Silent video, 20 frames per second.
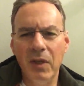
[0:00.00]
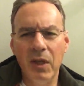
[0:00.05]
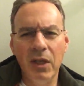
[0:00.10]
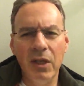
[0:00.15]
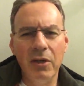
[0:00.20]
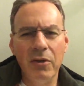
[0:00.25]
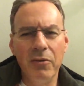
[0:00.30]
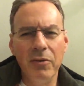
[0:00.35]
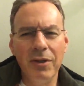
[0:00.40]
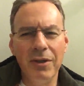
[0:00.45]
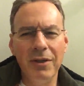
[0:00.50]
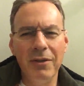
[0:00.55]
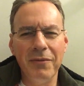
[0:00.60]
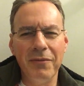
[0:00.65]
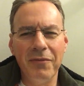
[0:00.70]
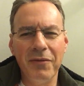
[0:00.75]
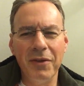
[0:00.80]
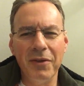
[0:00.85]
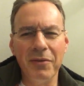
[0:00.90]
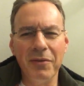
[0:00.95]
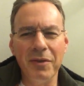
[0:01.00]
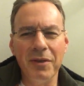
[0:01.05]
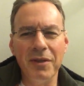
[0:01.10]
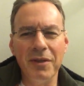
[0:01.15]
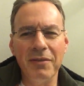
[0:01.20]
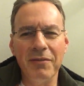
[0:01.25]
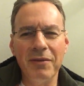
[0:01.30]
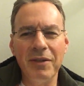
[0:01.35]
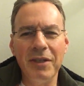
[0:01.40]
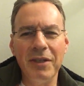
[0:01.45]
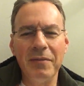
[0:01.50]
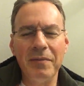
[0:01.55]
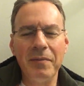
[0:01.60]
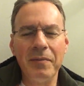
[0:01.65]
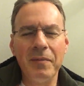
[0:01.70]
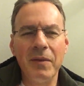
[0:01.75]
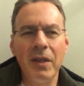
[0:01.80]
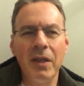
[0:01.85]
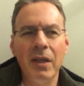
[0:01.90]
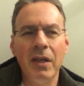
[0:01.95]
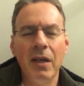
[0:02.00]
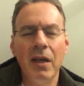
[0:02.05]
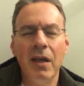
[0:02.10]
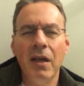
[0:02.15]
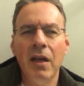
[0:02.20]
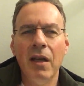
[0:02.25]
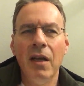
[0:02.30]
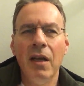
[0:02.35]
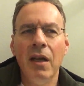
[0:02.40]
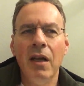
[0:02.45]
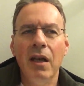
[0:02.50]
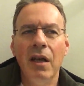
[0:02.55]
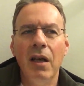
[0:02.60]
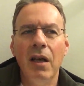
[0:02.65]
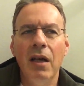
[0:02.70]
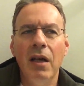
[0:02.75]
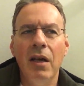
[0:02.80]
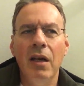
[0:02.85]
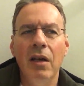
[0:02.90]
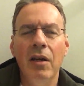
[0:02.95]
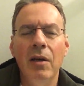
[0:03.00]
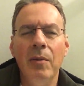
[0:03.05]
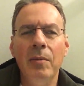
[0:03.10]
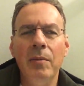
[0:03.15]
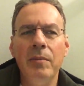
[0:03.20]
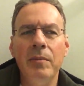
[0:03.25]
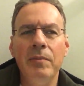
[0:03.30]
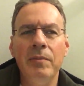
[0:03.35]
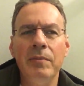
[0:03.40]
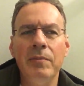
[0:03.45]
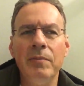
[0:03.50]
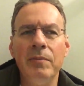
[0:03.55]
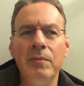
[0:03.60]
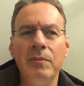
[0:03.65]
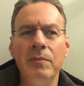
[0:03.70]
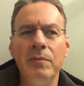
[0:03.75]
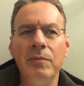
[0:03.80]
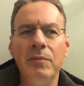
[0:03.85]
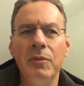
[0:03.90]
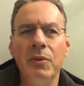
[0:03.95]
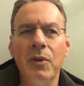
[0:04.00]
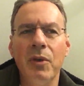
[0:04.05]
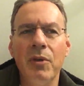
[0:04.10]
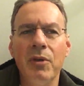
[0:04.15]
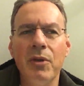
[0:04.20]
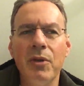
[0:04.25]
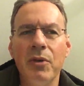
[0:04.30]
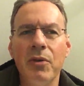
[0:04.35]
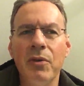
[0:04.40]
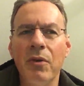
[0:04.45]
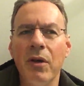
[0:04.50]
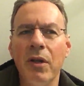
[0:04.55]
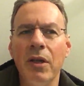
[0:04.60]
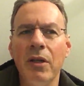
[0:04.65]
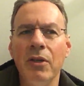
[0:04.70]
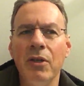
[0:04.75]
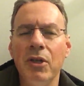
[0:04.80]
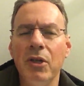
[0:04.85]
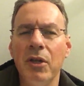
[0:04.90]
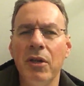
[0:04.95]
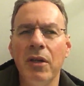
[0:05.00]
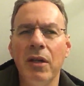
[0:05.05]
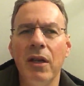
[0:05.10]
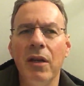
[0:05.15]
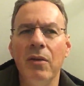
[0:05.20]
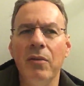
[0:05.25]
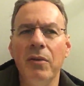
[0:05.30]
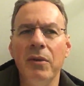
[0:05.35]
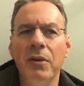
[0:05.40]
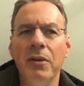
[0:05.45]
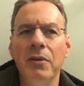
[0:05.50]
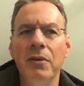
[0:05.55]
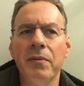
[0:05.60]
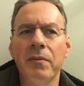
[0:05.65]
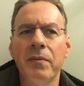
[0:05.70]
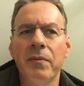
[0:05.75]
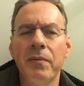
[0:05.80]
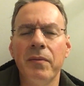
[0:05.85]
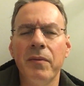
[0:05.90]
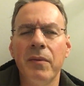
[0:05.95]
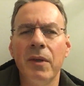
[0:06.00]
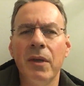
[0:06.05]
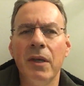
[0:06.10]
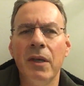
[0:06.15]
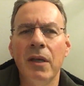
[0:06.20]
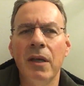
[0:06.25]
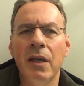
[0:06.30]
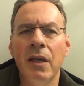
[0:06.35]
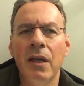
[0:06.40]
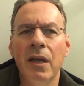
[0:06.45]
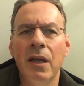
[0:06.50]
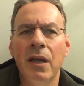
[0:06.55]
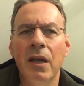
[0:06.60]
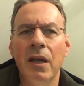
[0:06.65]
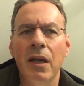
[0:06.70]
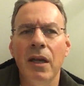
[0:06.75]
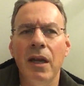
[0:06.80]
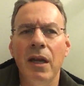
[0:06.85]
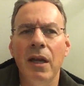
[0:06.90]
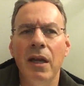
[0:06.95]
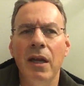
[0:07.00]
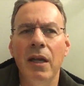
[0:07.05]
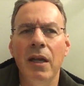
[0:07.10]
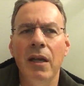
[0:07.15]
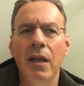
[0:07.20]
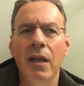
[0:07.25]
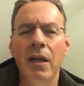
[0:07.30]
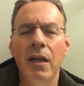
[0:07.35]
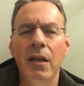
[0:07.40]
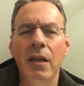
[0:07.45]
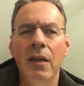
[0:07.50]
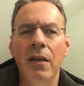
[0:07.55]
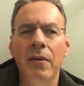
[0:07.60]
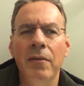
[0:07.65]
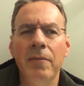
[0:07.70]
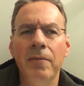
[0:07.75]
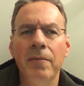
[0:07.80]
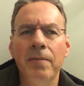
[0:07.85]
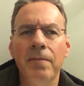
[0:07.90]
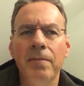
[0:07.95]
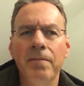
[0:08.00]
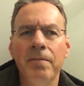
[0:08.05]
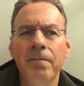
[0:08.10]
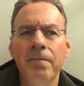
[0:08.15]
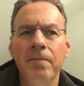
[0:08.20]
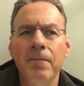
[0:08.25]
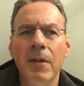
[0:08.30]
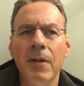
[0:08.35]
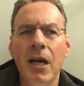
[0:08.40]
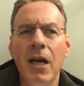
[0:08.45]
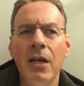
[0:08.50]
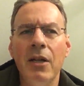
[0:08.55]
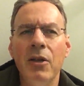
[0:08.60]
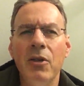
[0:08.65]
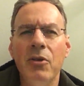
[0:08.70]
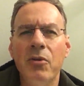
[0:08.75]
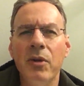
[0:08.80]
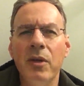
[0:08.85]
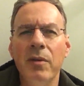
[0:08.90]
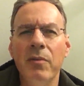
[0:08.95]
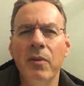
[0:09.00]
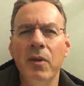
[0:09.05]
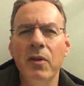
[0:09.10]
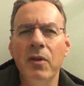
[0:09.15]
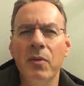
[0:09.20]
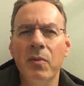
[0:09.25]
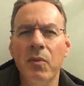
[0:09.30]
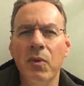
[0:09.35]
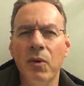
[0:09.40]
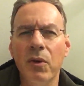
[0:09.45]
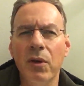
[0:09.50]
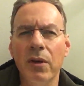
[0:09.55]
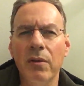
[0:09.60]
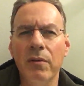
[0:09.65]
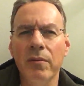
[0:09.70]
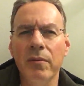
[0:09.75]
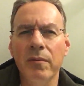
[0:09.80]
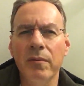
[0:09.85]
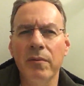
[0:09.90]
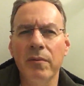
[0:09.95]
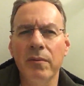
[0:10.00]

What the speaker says: literally and figuratively. Um, so I just thought I'd share that with you. And then I had a dream this morning,